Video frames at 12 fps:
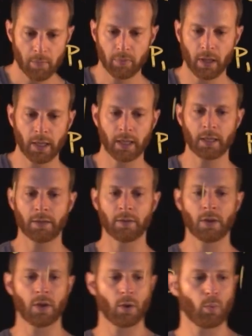Plugging in
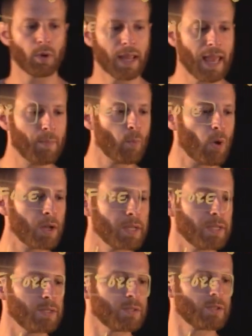what M1
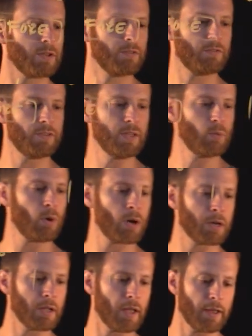is,
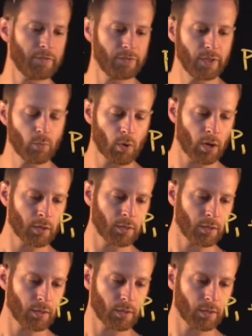V1 and V1